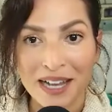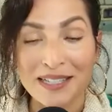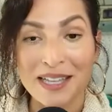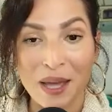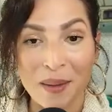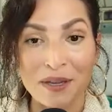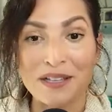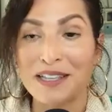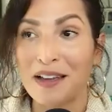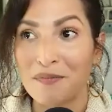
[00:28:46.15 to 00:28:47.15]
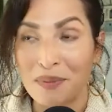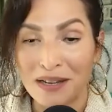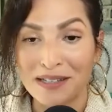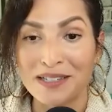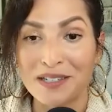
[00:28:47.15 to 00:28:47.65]
I say that because I've
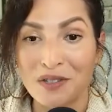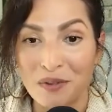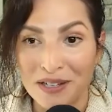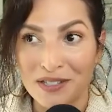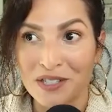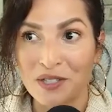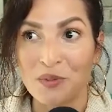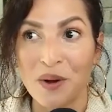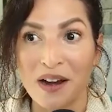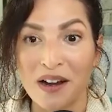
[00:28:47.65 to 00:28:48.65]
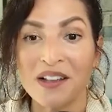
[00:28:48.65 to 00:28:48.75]
been in situations where